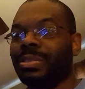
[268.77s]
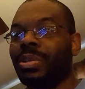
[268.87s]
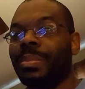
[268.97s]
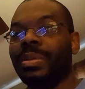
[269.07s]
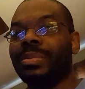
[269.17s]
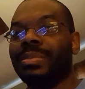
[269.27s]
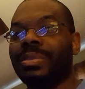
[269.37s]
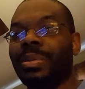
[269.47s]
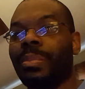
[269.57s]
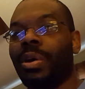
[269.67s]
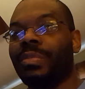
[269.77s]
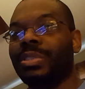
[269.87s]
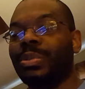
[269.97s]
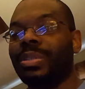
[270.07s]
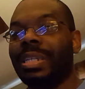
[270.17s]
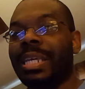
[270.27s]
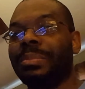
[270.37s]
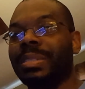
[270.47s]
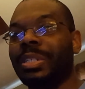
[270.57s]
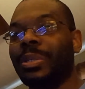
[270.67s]
Tribute to the Marvel, to
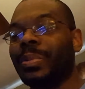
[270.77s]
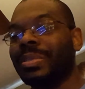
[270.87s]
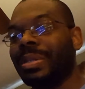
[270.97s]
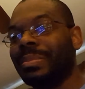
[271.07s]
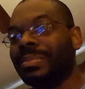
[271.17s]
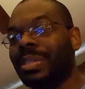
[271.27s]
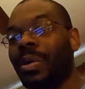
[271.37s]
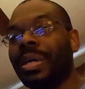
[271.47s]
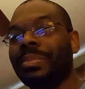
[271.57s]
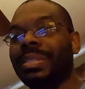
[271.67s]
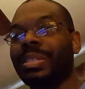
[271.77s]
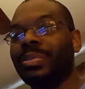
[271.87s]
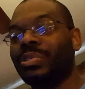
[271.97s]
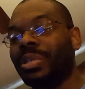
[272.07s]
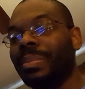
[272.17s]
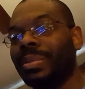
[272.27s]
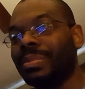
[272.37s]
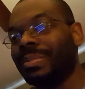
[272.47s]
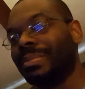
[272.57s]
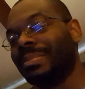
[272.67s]
M C U or something, or M C U tribute.